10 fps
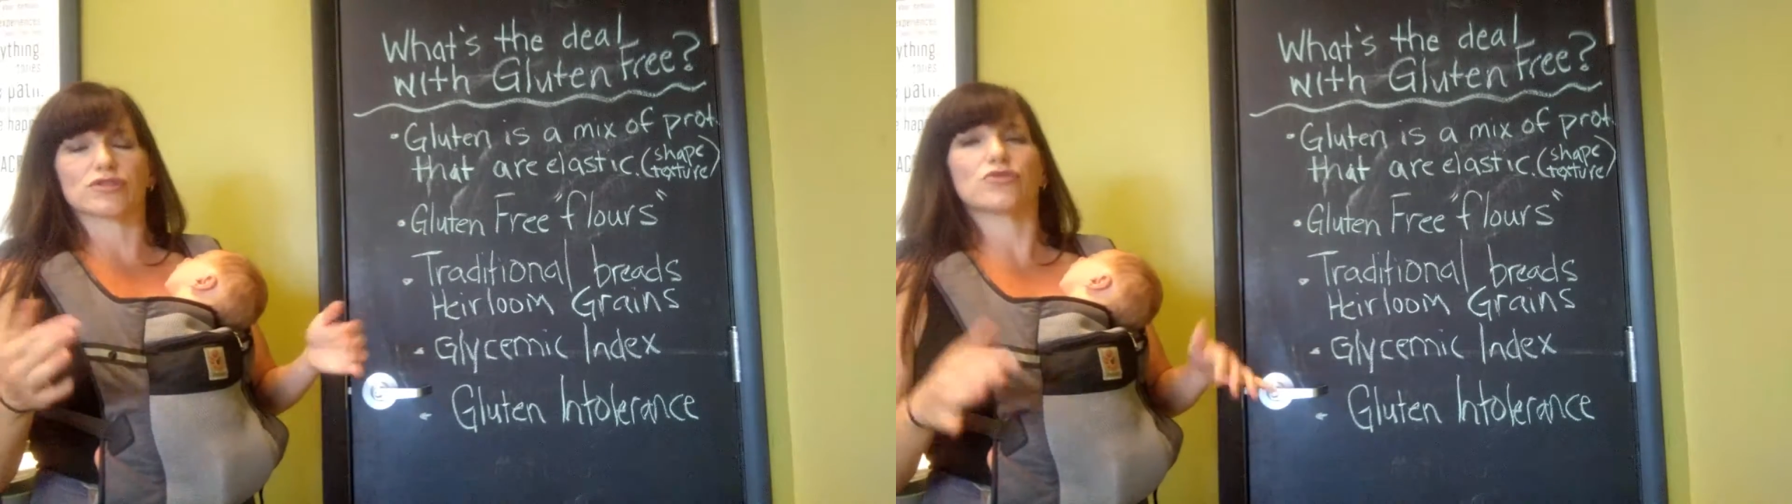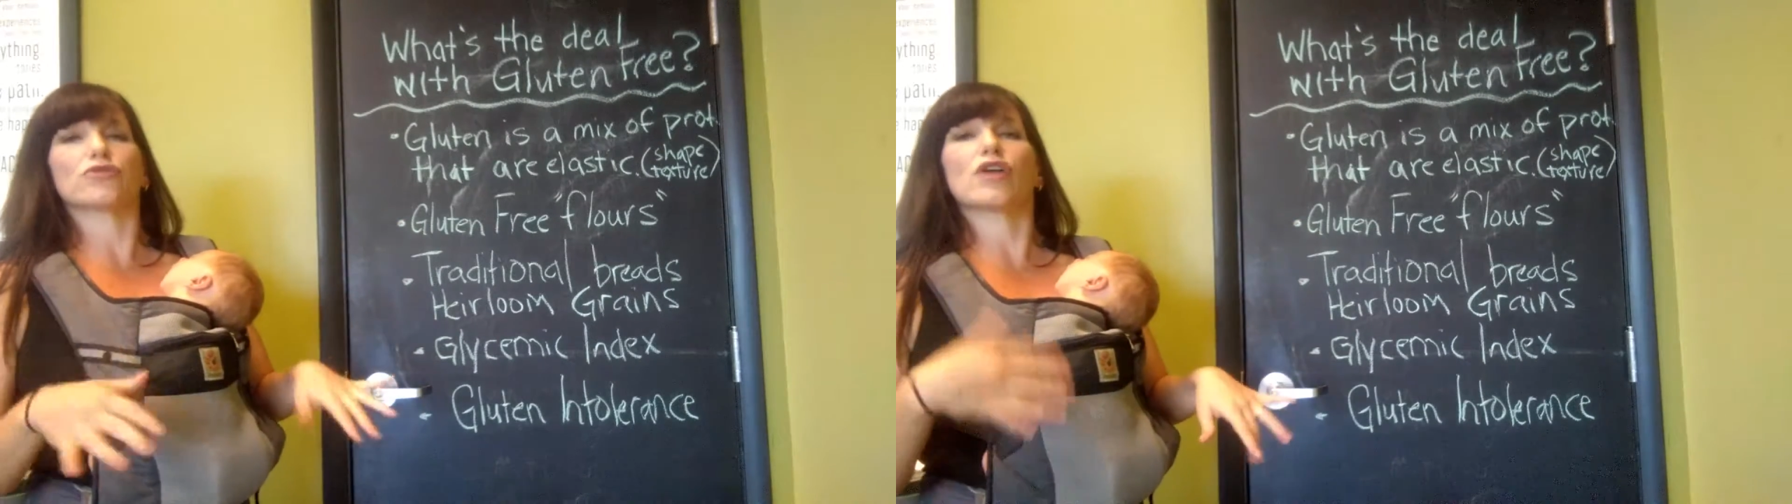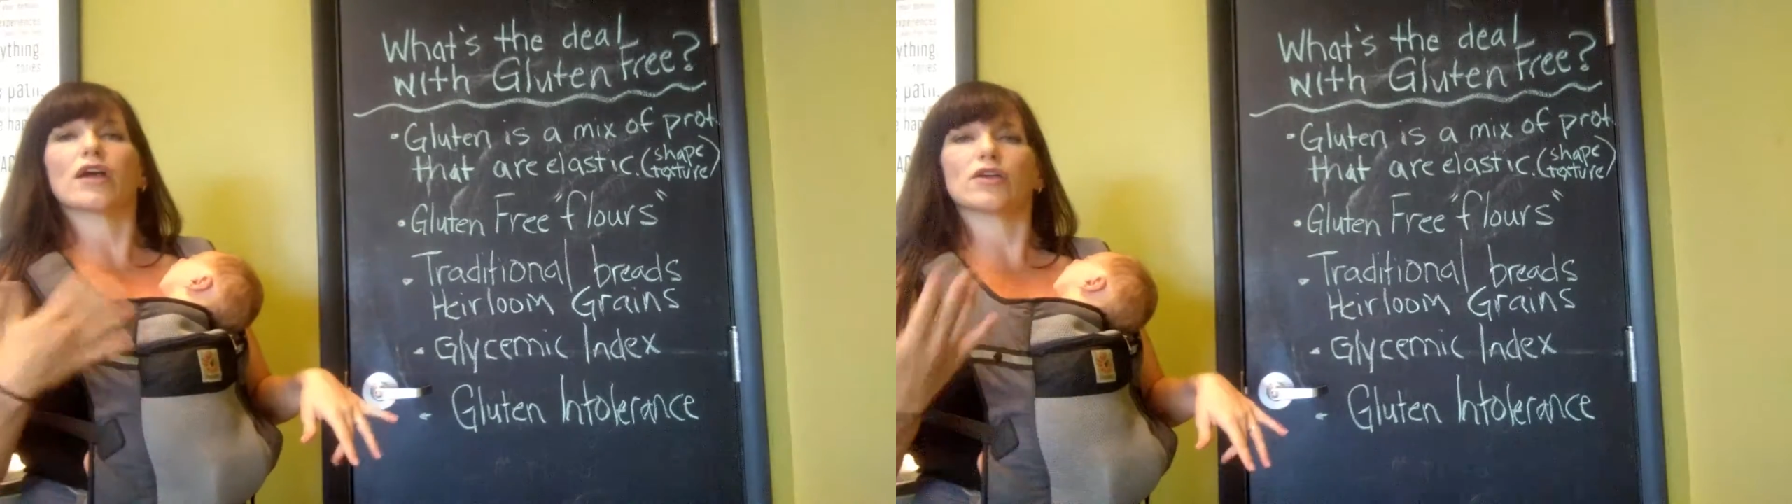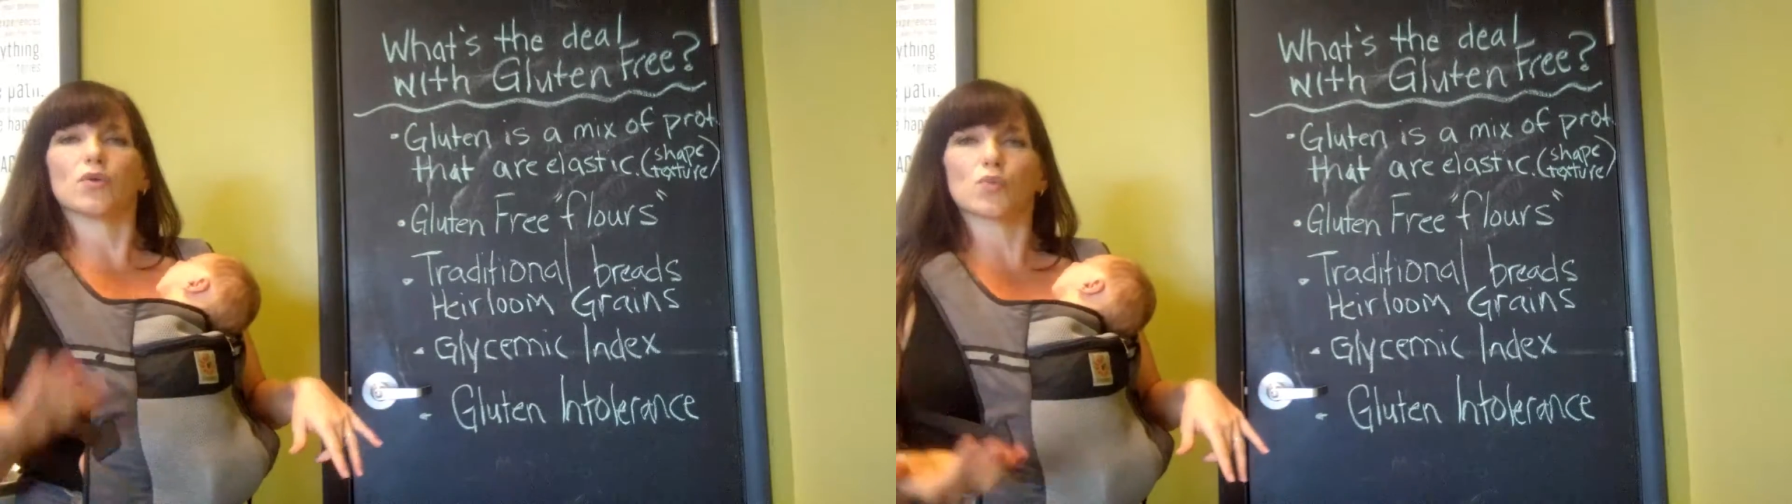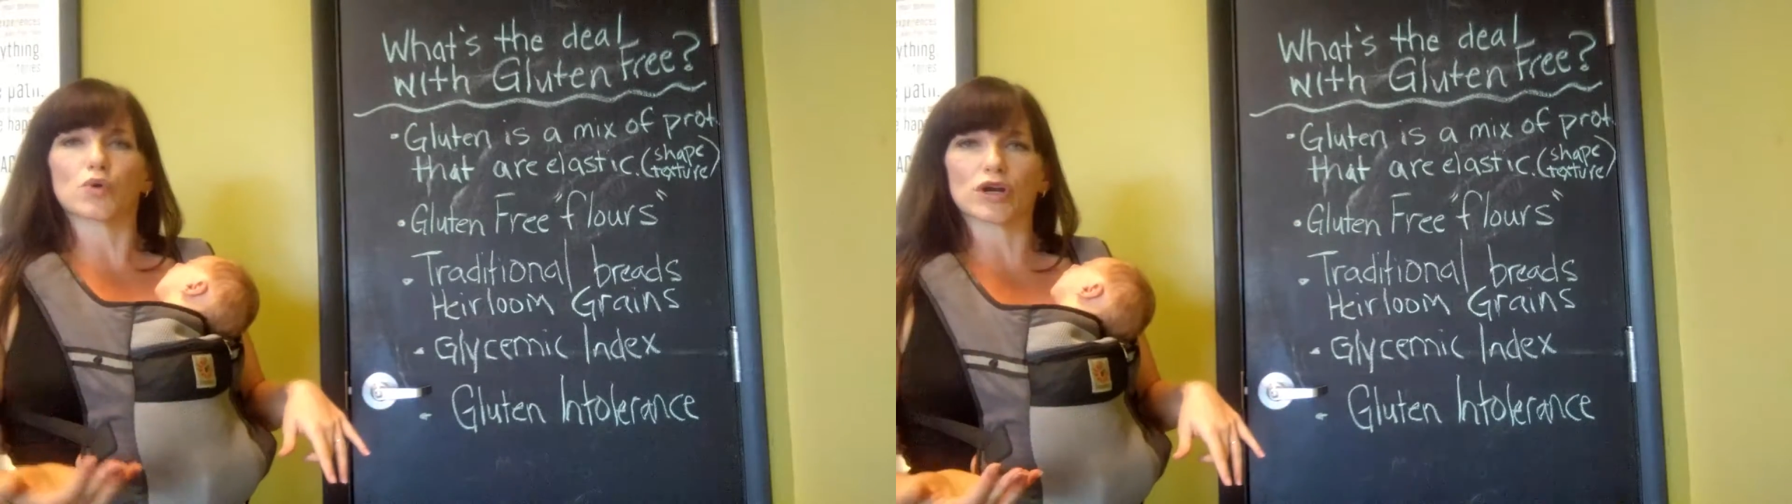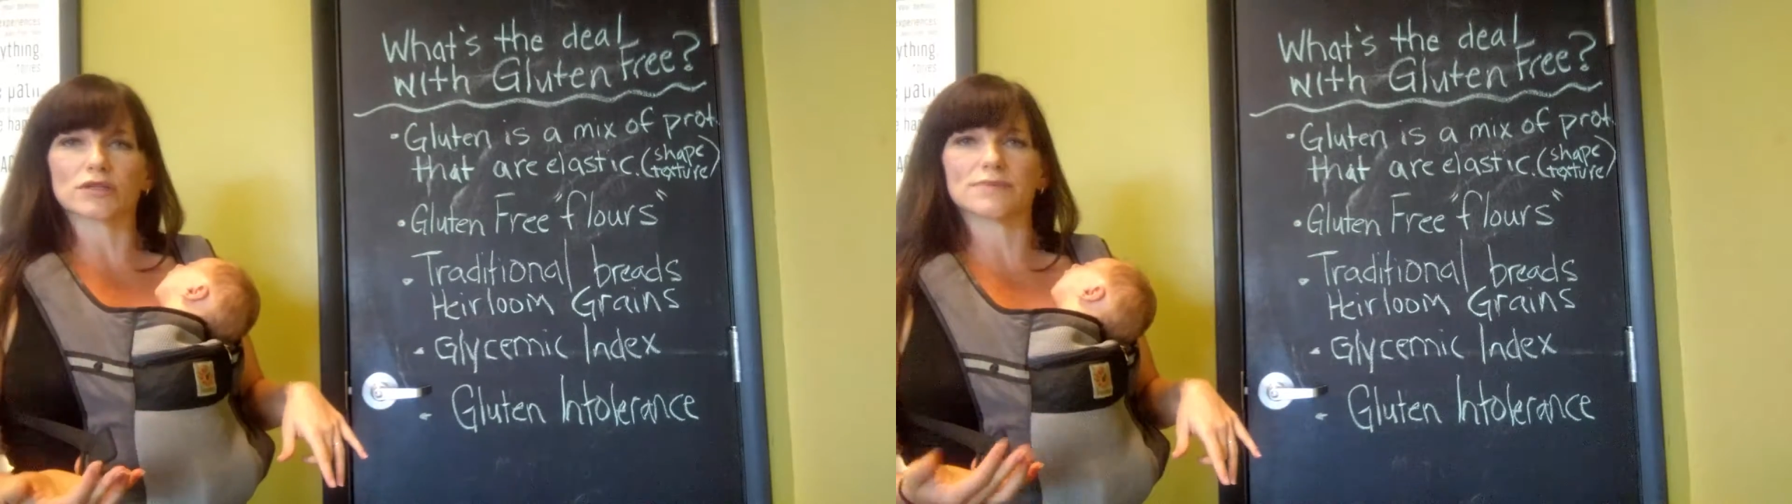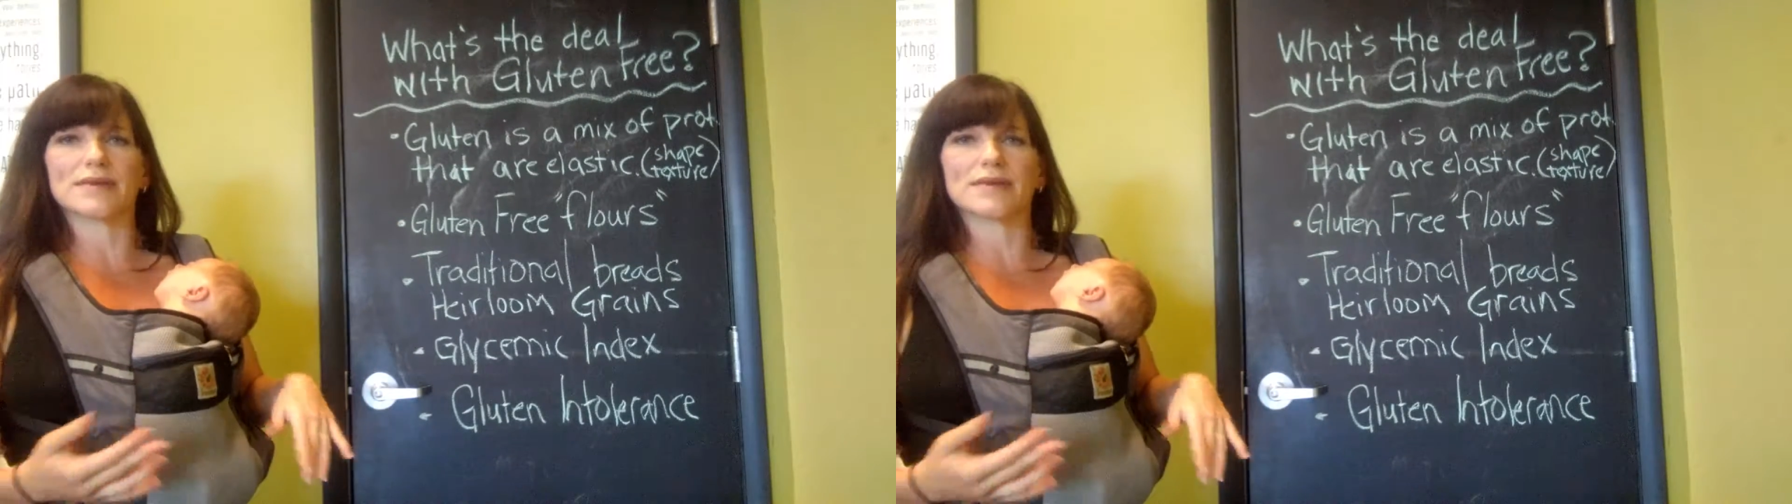So they're not gonna work to